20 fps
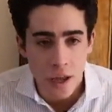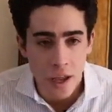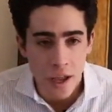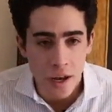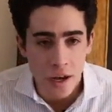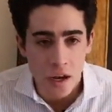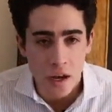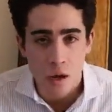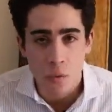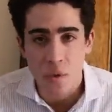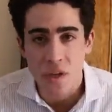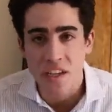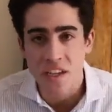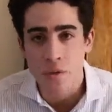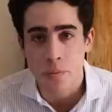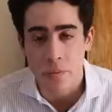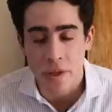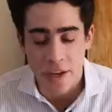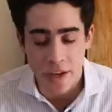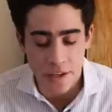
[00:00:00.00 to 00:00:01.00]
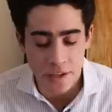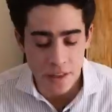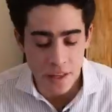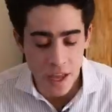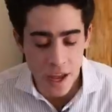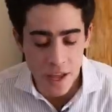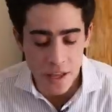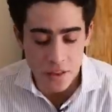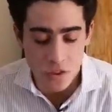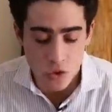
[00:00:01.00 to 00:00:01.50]
And, and we explained
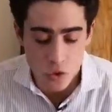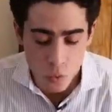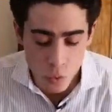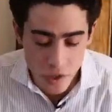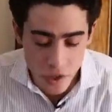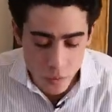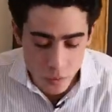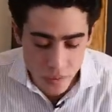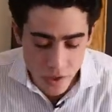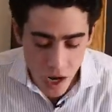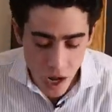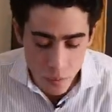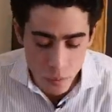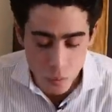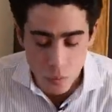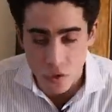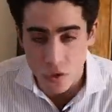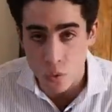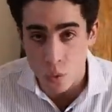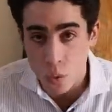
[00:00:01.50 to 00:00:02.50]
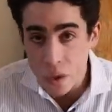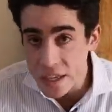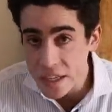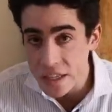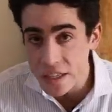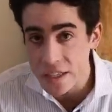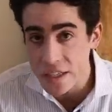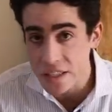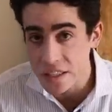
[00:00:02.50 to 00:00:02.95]
that the real problem with wheat